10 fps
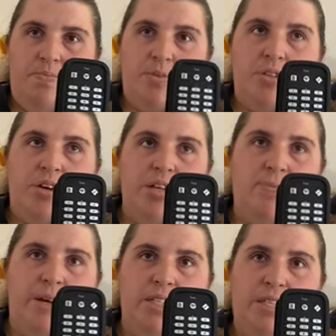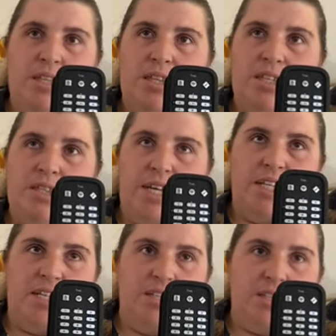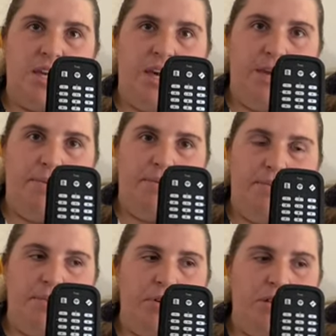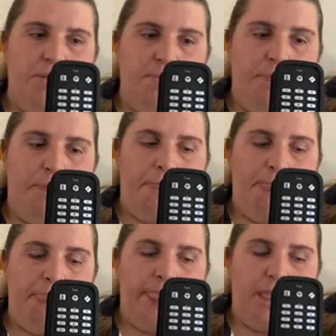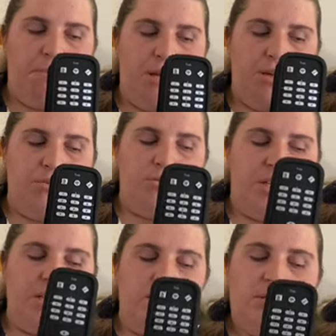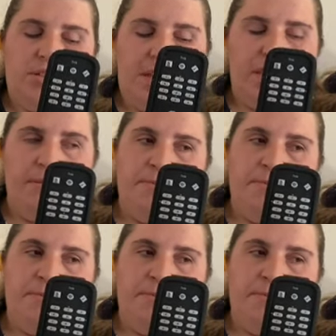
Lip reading: So it's basically the settings key, really, the menu settings key.